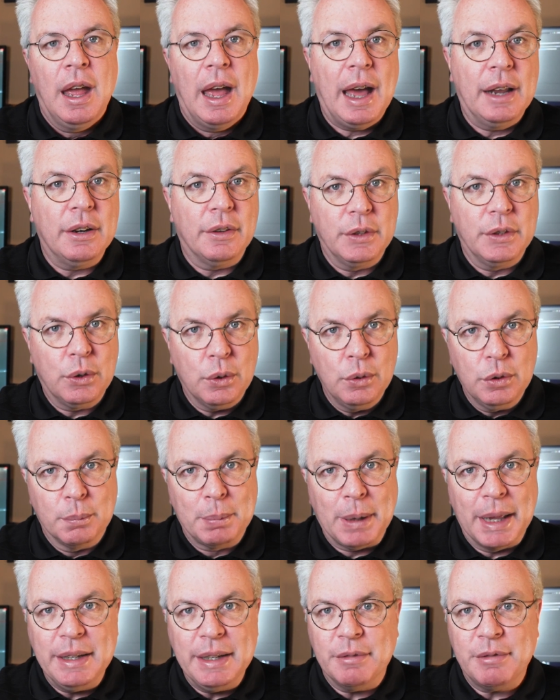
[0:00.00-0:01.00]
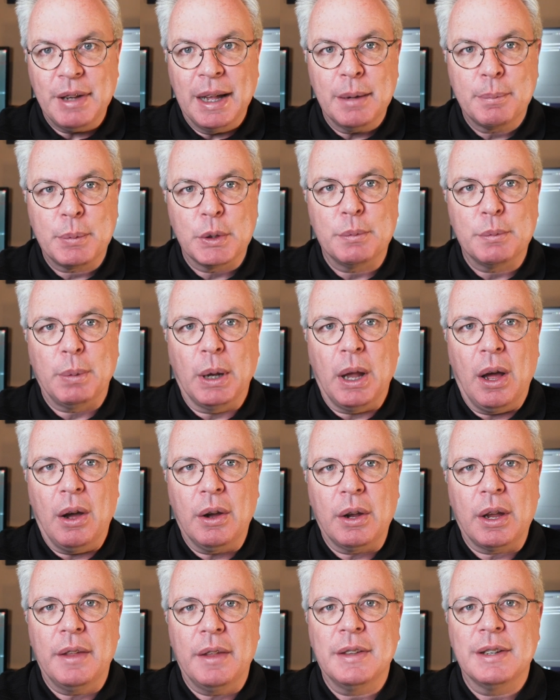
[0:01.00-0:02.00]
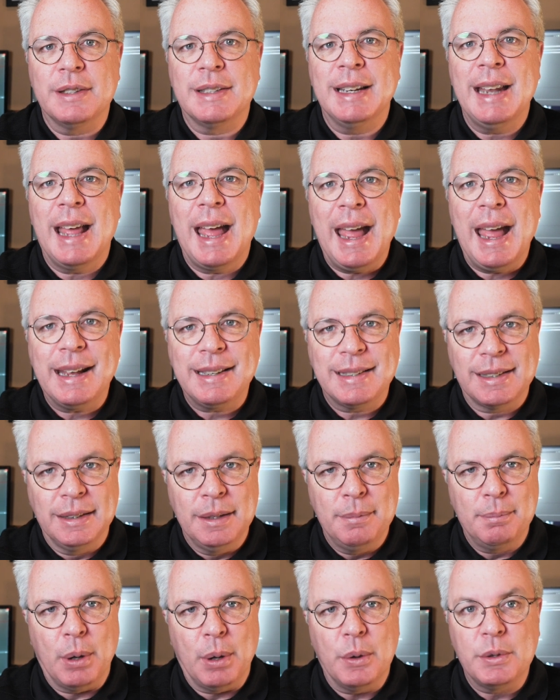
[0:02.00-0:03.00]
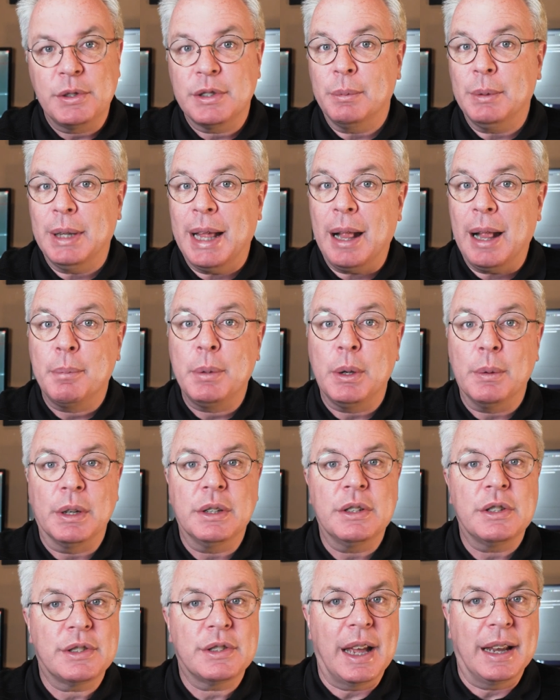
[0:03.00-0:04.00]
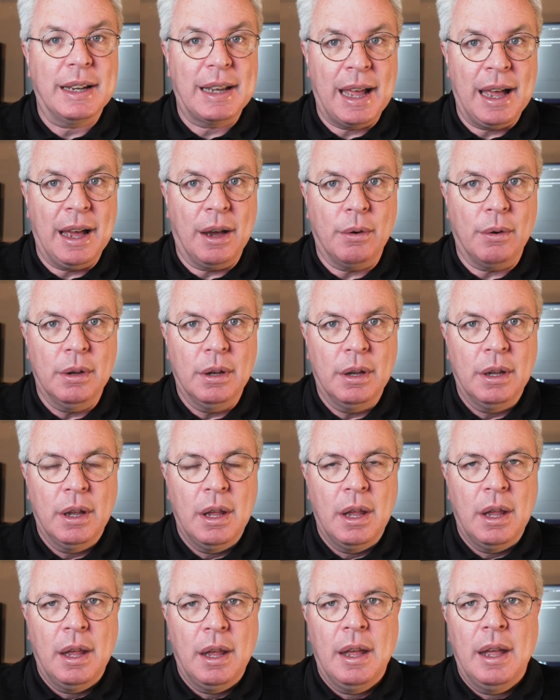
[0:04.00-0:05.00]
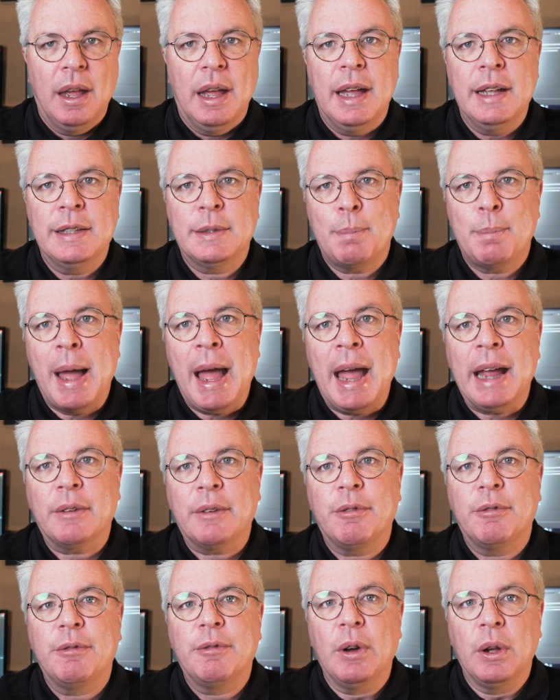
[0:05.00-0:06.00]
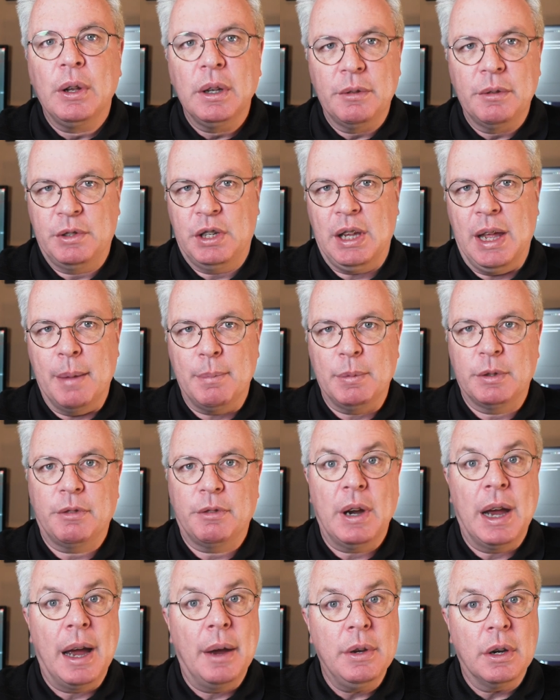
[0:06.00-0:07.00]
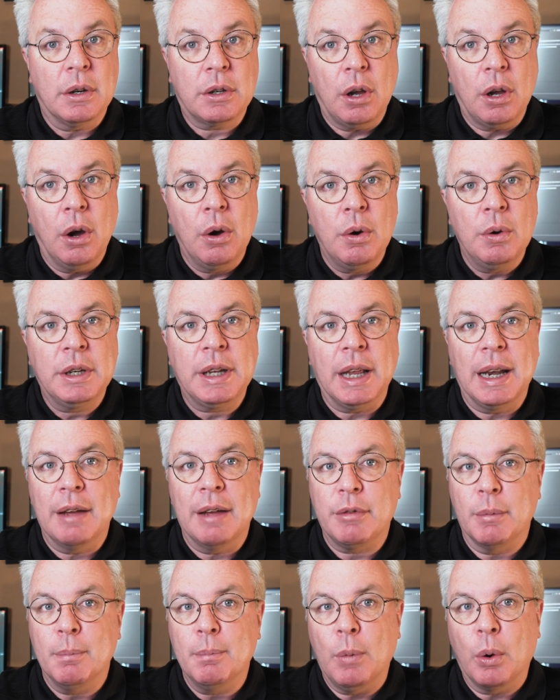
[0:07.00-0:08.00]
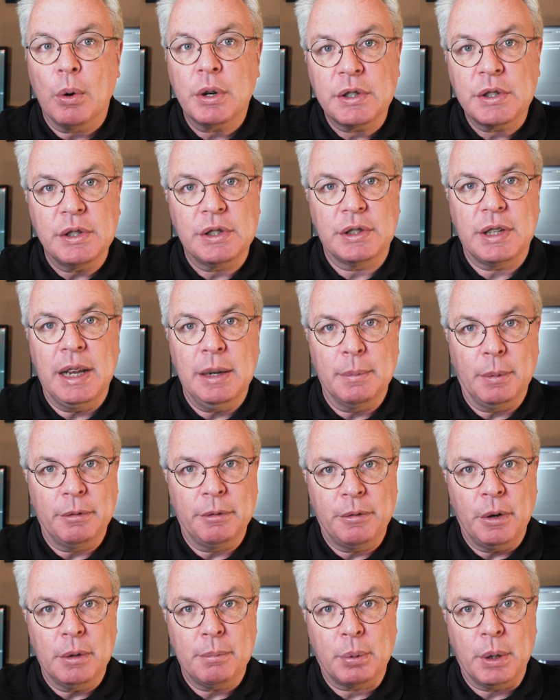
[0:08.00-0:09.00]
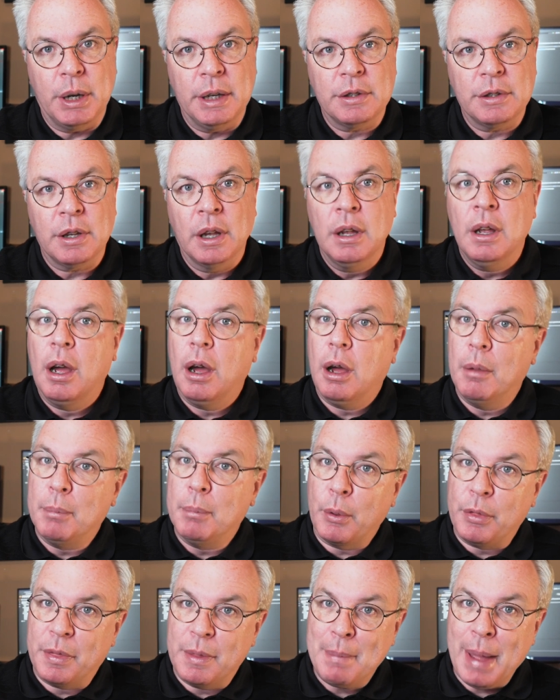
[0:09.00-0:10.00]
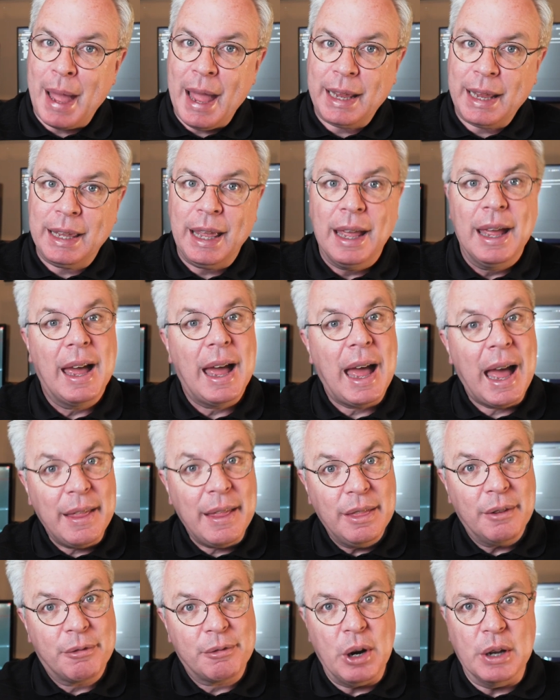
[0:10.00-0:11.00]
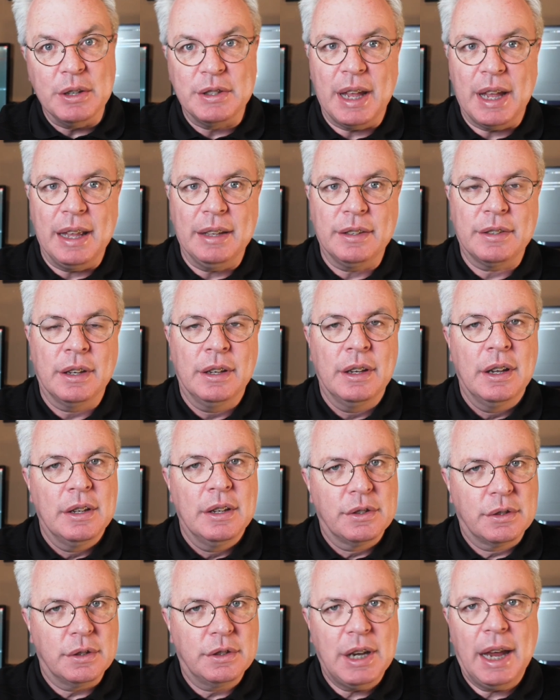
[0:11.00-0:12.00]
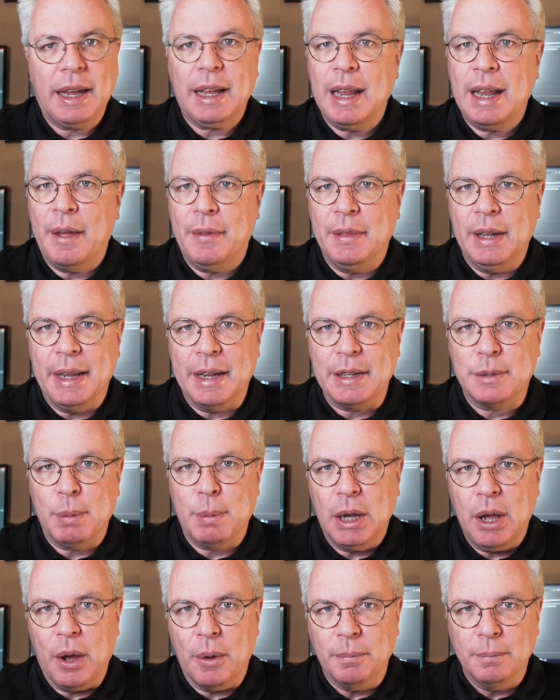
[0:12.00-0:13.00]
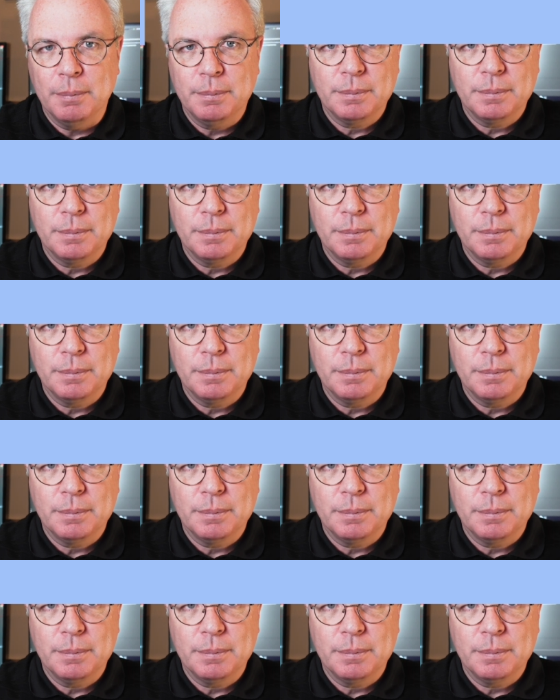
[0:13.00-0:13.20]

And on the Google Play Developers blog, there's an excellent post that will help you understand how. It's packed full of tips for how your code can have a more sustainable footprint on both the back and the front end. So check it out in the links below.